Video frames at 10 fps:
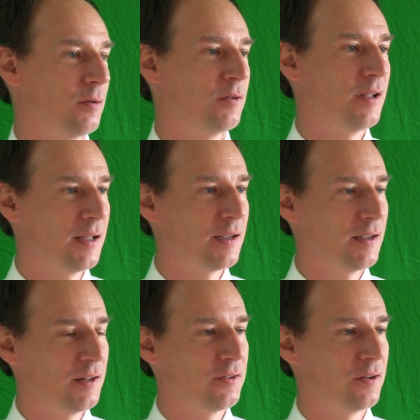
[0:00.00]
Data
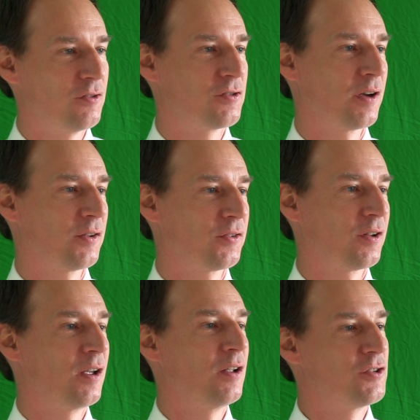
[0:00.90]
isn't just
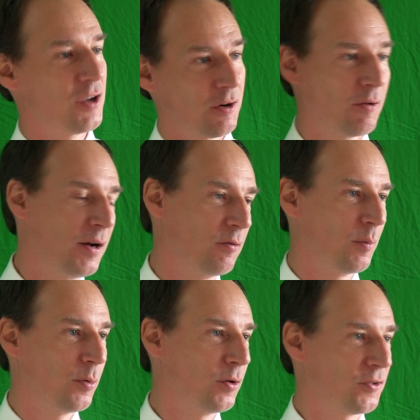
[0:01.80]
generating
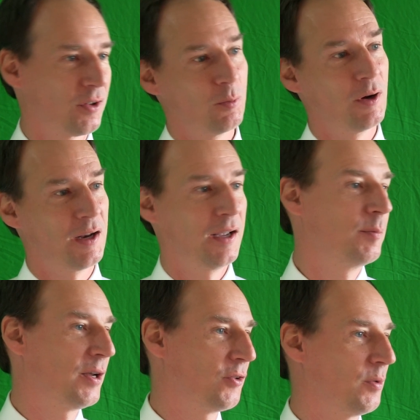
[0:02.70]
reports on one hand
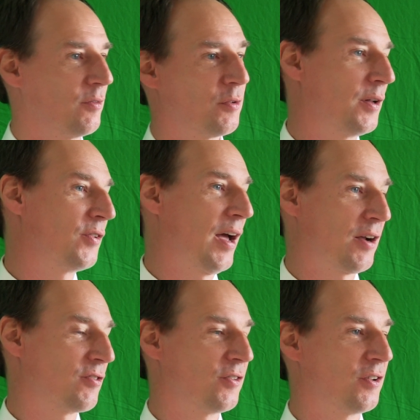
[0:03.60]
because we have
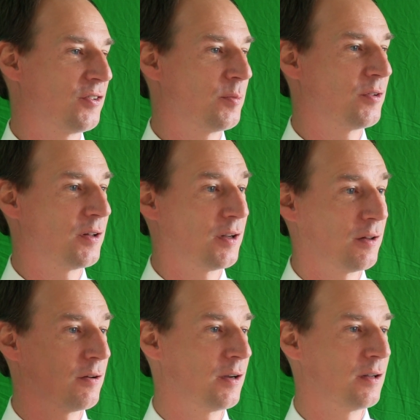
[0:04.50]
transaction systems on the
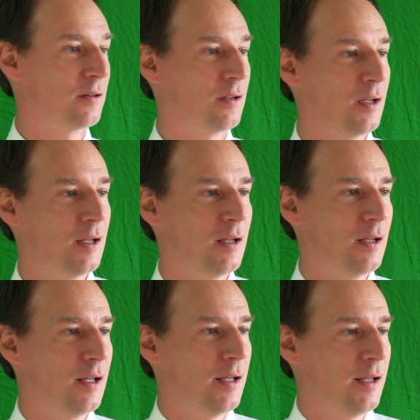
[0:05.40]
other hand.
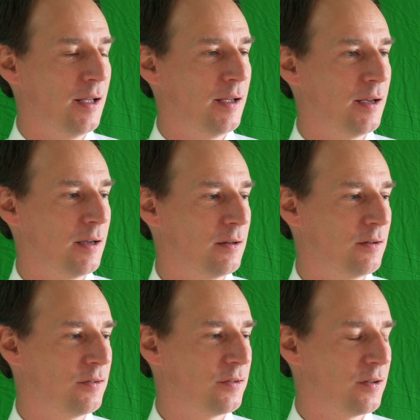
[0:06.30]
And